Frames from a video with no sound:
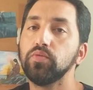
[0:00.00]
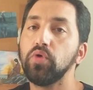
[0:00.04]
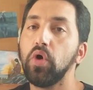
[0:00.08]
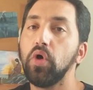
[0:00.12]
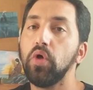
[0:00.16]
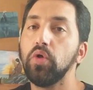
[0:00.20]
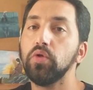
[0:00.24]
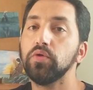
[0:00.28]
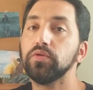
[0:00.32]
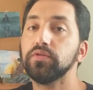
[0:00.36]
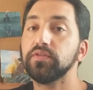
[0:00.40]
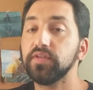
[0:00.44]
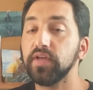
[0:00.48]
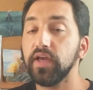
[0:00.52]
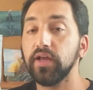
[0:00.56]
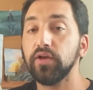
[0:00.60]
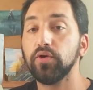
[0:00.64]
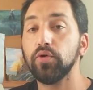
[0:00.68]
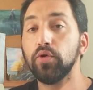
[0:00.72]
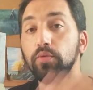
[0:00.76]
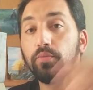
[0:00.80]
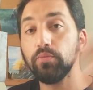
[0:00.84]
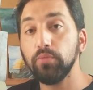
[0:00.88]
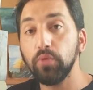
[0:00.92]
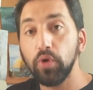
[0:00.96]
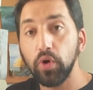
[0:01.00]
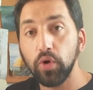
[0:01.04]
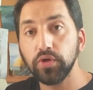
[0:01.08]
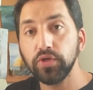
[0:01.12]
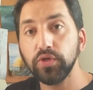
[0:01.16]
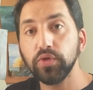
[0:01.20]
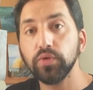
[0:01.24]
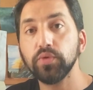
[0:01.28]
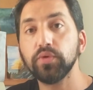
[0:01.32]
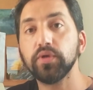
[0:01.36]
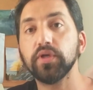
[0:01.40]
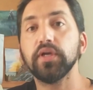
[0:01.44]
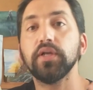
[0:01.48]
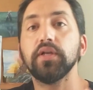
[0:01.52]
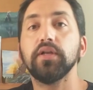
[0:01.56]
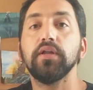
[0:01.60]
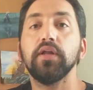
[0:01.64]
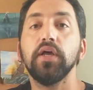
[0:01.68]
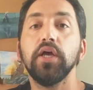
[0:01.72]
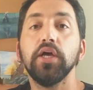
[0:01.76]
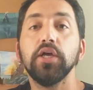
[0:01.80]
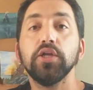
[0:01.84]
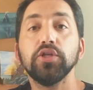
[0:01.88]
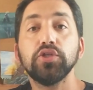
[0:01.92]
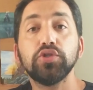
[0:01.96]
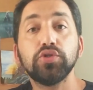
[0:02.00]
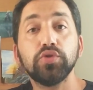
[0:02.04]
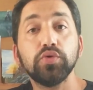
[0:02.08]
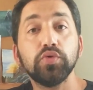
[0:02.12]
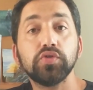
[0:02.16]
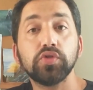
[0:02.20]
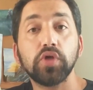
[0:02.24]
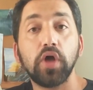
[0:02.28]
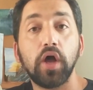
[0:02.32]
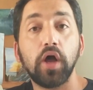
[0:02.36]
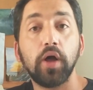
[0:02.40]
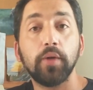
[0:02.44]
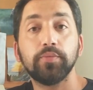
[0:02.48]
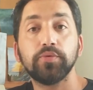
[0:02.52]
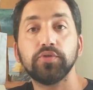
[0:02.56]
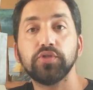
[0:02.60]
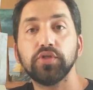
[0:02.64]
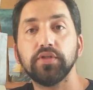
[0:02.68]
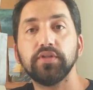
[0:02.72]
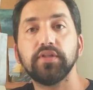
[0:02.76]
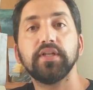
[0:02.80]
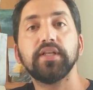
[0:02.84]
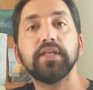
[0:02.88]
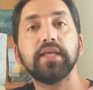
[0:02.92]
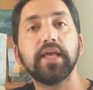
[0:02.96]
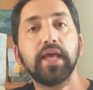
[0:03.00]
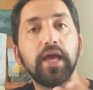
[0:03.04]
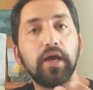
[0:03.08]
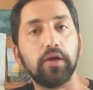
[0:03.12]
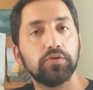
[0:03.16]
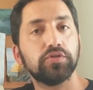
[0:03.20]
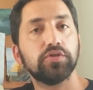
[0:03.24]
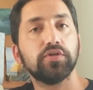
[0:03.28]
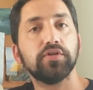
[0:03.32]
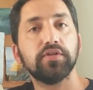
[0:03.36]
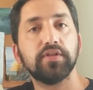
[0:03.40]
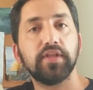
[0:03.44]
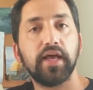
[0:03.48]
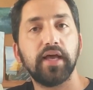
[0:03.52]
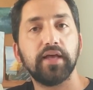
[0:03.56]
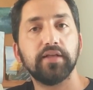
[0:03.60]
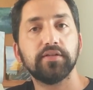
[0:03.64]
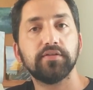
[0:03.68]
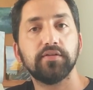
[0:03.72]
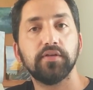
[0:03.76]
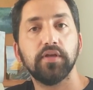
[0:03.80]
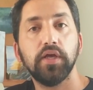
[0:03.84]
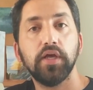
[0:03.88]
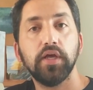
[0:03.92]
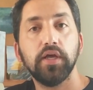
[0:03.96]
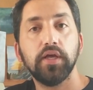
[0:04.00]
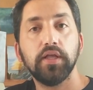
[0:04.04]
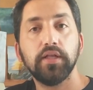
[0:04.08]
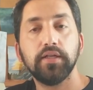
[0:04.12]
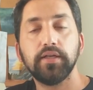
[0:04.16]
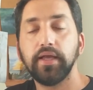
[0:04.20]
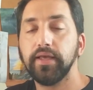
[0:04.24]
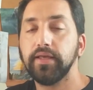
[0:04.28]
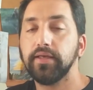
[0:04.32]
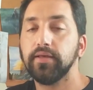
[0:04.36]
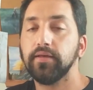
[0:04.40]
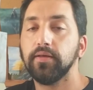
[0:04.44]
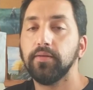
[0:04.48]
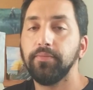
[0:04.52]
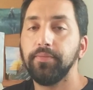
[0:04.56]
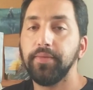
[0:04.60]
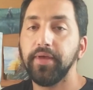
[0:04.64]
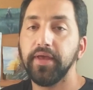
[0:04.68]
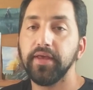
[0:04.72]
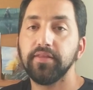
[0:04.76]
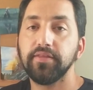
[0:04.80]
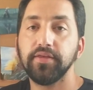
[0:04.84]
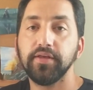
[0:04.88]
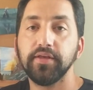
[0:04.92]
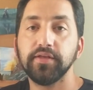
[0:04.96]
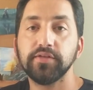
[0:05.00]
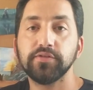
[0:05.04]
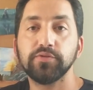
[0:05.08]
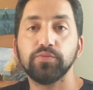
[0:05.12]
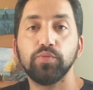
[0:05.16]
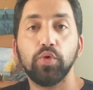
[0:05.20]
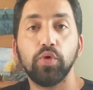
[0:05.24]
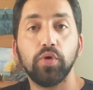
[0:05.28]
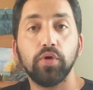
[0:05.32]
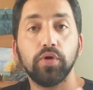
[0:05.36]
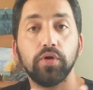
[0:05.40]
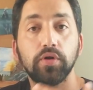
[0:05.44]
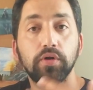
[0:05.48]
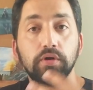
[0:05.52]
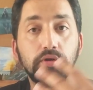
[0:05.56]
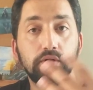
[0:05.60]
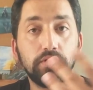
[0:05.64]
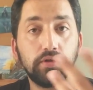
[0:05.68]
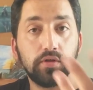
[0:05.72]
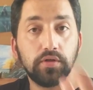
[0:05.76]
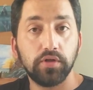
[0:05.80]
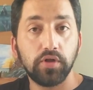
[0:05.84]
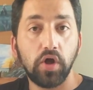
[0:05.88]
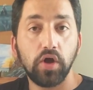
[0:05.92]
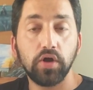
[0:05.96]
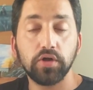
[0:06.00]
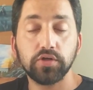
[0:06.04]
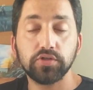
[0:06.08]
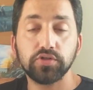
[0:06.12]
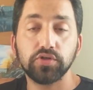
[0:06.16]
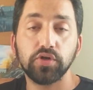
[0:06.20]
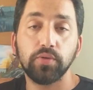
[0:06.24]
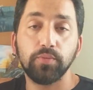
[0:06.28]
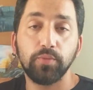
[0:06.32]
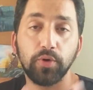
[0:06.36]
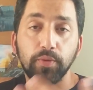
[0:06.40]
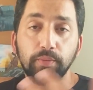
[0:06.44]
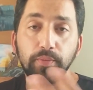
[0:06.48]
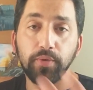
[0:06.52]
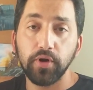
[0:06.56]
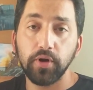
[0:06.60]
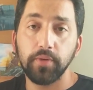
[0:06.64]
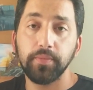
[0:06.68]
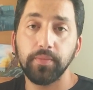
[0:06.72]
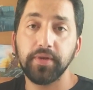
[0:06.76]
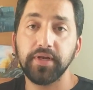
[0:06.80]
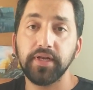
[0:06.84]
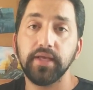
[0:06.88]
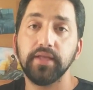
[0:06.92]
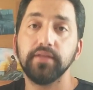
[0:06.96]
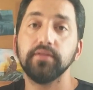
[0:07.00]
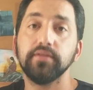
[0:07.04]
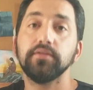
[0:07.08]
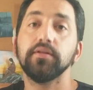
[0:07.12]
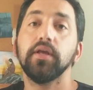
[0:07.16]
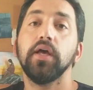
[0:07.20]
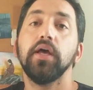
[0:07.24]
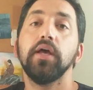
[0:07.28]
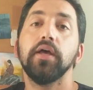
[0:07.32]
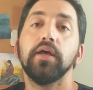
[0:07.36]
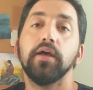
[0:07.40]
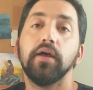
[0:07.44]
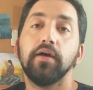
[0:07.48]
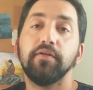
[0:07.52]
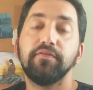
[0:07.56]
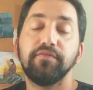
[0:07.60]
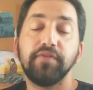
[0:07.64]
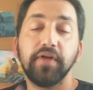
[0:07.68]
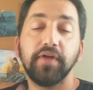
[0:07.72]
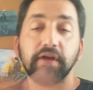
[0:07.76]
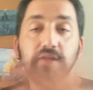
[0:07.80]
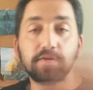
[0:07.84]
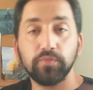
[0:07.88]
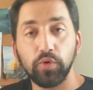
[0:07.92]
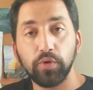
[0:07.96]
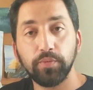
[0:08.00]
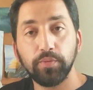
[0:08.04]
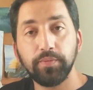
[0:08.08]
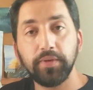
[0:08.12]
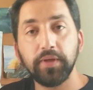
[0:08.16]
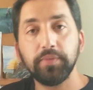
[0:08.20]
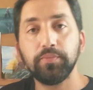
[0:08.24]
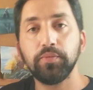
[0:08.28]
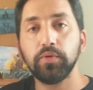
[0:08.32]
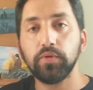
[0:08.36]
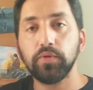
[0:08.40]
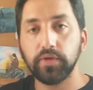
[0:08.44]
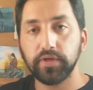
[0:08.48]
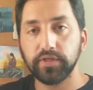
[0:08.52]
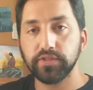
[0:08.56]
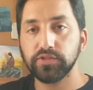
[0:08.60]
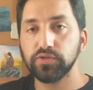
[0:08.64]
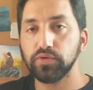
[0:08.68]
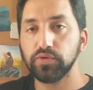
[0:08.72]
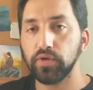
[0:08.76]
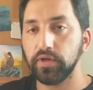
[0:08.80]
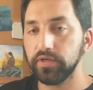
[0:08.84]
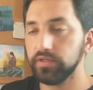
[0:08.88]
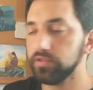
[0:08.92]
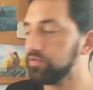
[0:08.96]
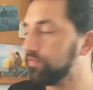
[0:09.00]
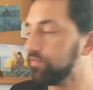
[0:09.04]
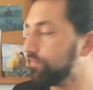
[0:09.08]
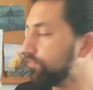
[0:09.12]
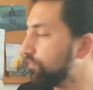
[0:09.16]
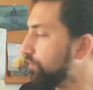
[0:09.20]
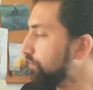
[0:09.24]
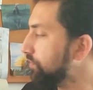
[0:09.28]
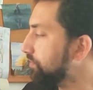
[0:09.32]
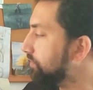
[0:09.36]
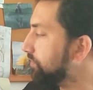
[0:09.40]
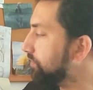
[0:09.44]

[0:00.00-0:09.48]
roll 10 or more, you can choose options that counter that, like make things more long-term or permanent, affect more people, and so on and so forth.